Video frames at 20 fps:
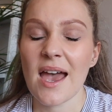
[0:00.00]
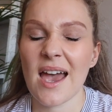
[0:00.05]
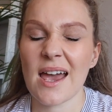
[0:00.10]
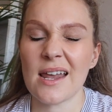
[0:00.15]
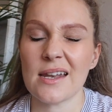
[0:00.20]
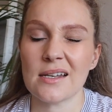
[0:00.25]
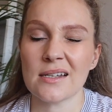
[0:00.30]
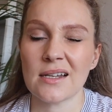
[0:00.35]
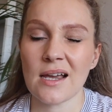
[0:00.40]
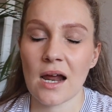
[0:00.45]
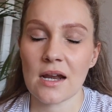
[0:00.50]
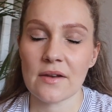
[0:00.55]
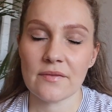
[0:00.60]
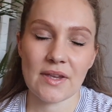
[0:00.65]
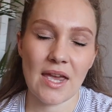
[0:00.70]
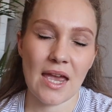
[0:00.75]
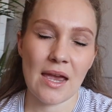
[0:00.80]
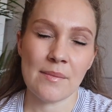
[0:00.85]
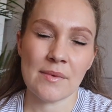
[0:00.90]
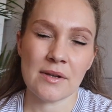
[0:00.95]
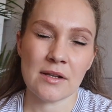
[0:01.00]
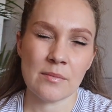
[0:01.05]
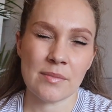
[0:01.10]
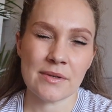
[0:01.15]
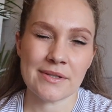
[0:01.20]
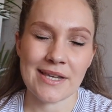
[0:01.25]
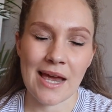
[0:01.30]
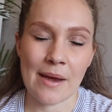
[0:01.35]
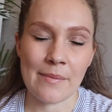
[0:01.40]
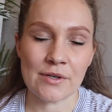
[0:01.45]
and it kind of came a little
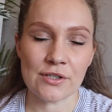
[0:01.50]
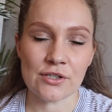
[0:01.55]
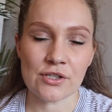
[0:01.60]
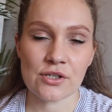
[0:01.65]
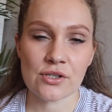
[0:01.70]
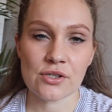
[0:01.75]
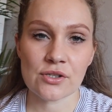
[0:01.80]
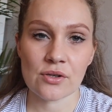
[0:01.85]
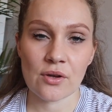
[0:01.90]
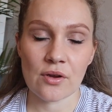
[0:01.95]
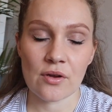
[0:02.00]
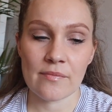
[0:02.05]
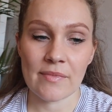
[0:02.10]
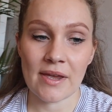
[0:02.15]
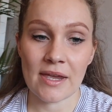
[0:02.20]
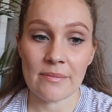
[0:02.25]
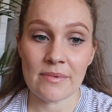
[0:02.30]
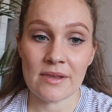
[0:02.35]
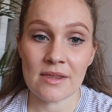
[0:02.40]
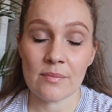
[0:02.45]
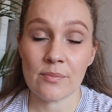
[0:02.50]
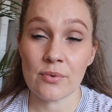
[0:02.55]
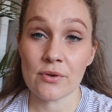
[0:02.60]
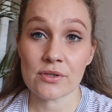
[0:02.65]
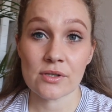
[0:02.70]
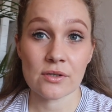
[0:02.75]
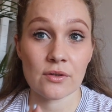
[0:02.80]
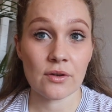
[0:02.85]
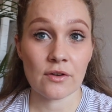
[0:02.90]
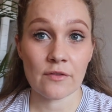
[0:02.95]
bit damaged, so maybe the
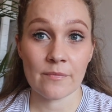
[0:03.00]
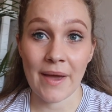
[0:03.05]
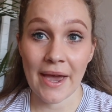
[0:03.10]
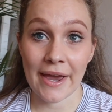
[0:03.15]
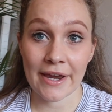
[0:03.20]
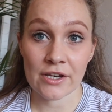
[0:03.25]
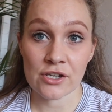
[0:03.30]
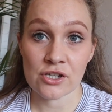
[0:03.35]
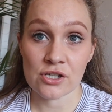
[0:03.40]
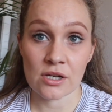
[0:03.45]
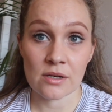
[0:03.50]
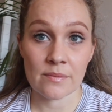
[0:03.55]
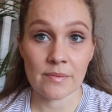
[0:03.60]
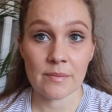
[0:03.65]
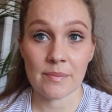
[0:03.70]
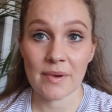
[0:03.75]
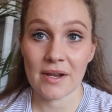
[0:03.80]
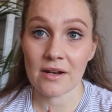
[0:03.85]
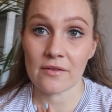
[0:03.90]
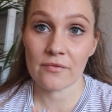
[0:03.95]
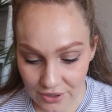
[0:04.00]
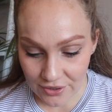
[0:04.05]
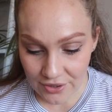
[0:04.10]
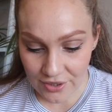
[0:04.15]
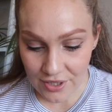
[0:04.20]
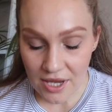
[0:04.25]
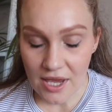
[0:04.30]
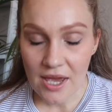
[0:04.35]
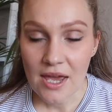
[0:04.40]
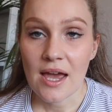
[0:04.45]
person could have packaged it a bit better.